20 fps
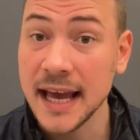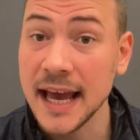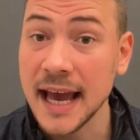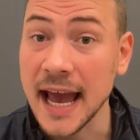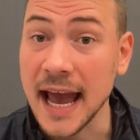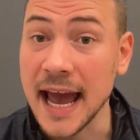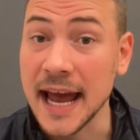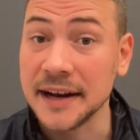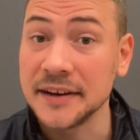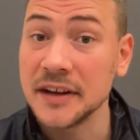
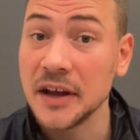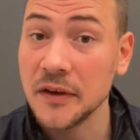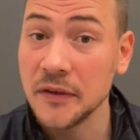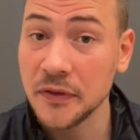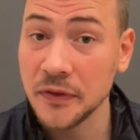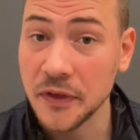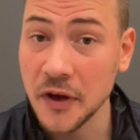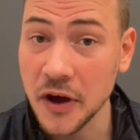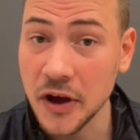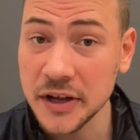And
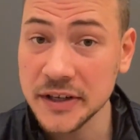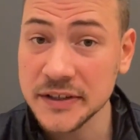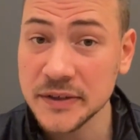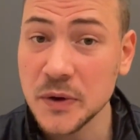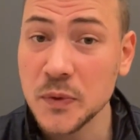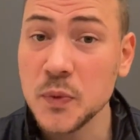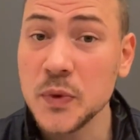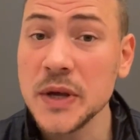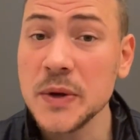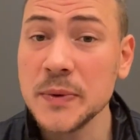third,
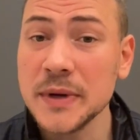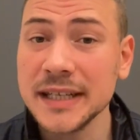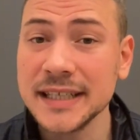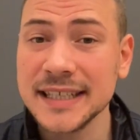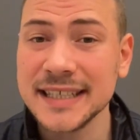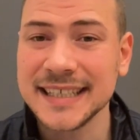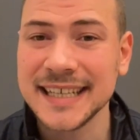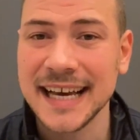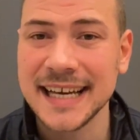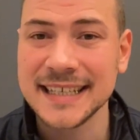we will
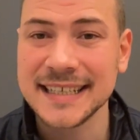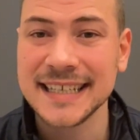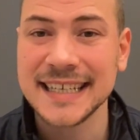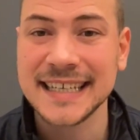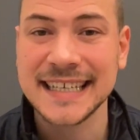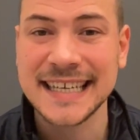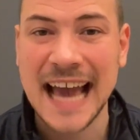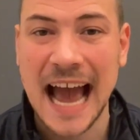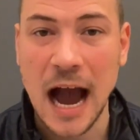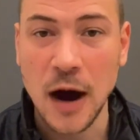discuss
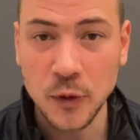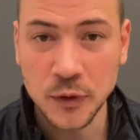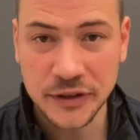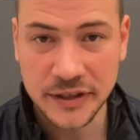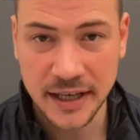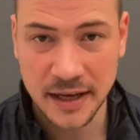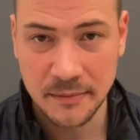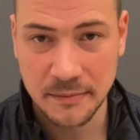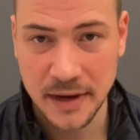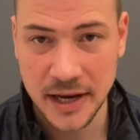
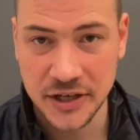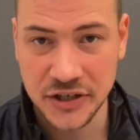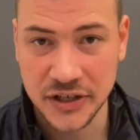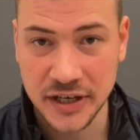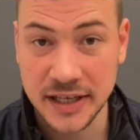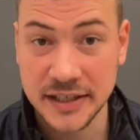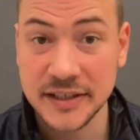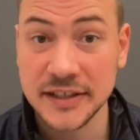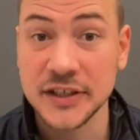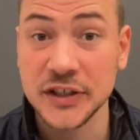
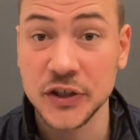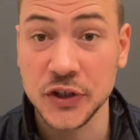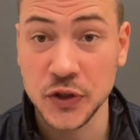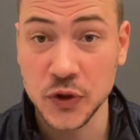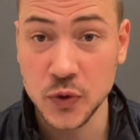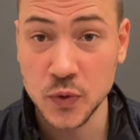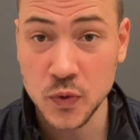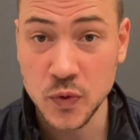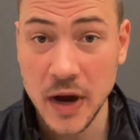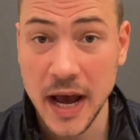countermeasures
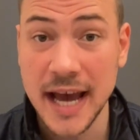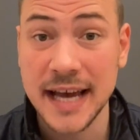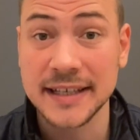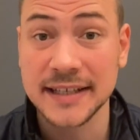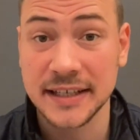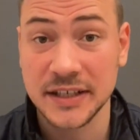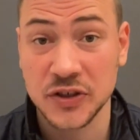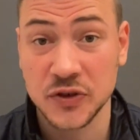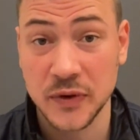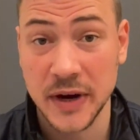you as
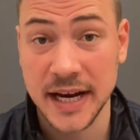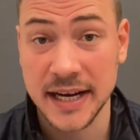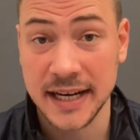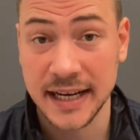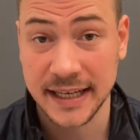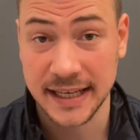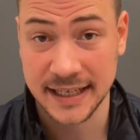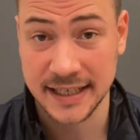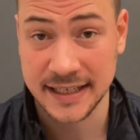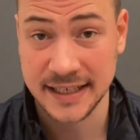a trader
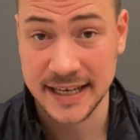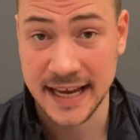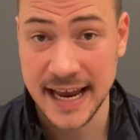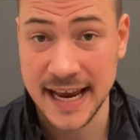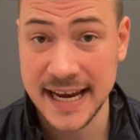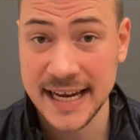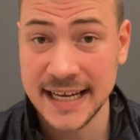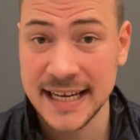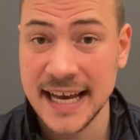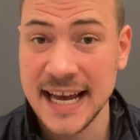can
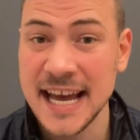take